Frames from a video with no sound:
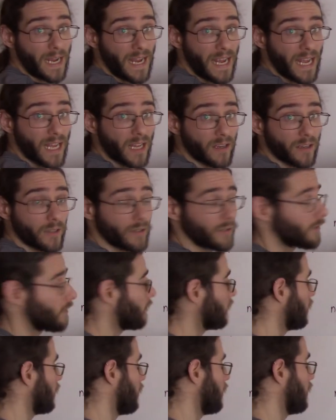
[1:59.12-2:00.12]
my hand,
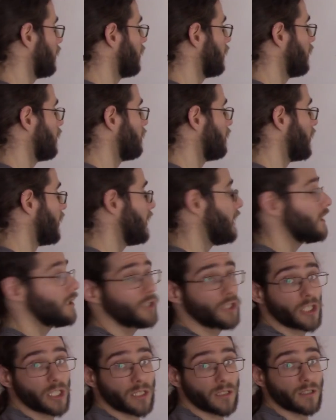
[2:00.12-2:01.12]

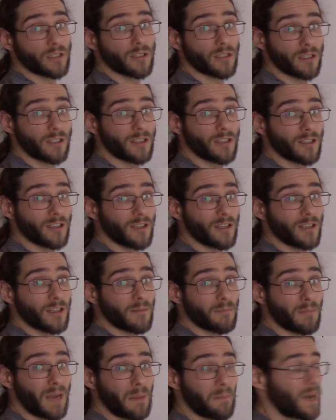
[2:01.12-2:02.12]
ma'inchin,
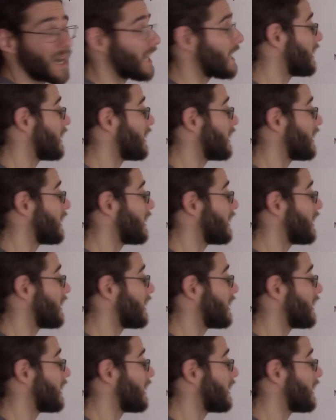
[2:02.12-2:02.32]
my